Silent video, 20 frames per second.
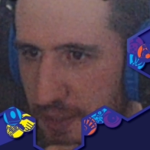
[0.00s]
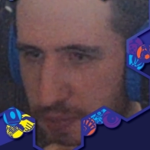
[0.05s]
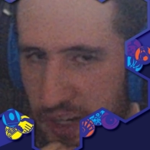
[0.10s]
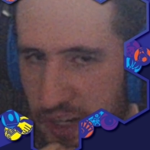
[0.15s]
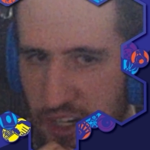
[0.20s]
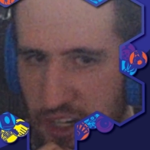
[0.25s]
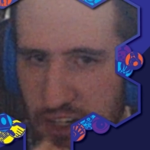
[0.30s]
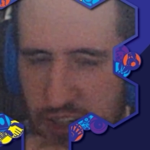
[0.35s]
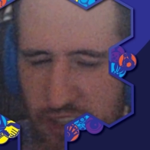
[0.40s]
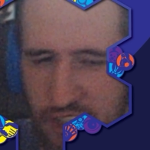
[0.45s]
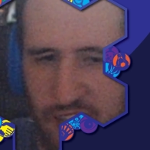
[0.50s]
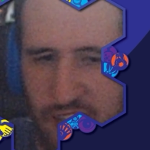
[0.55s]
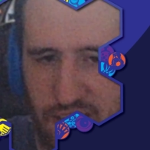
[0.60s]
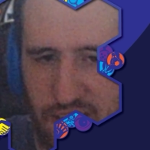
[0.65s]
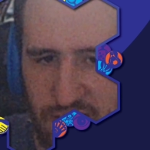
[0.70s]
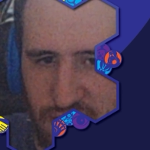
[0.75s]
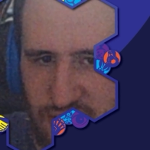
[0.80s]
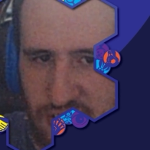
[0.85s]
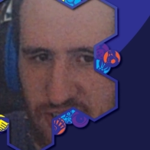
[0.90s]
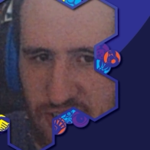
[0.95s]

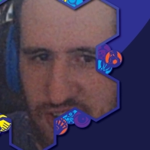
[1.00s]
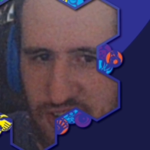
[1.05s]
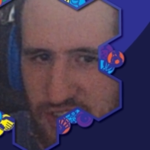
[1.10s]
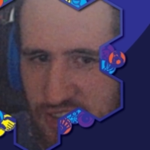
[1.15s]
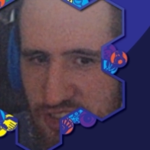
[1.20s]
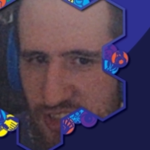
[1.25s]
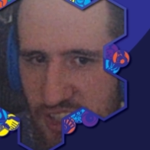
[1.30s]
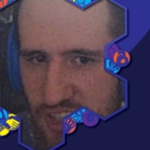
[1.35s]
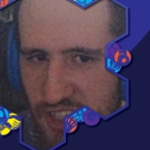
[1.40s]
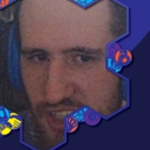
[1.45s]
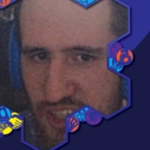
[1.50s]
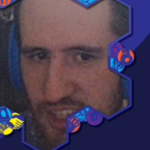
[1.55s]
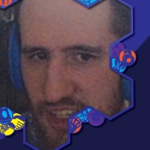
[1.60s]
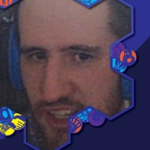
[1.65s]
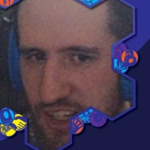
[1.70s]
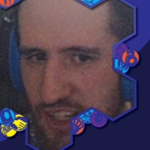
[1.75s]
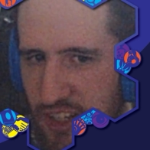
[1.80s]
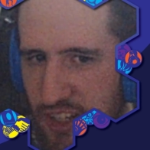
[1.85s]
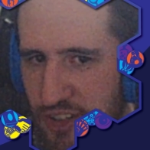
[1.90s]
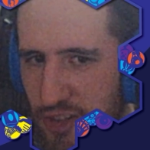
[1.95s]
Paradox,
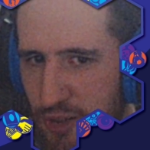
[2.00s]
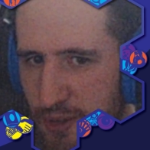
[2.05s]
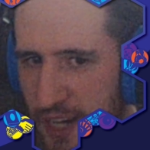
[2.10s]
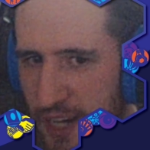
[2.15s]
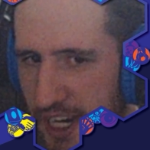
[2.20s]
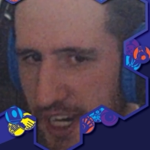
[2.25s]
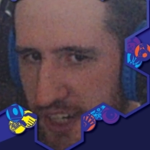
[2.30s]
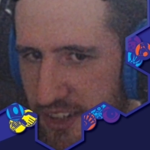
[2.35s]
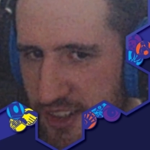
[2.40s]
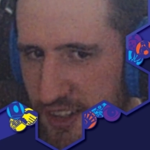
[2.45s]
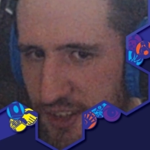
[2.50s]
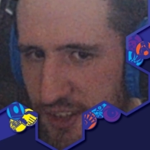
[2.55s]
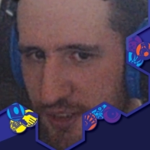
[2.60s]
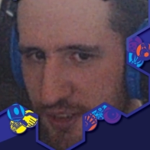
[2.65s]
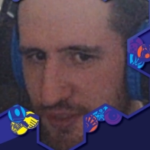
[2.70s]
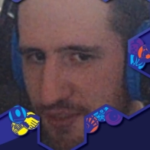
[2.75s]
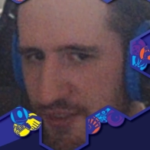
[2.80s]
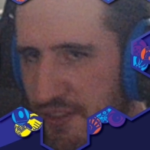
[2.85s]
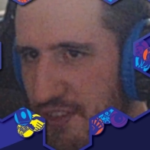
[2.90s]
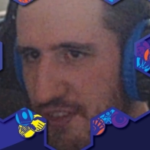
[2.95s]
Interactive,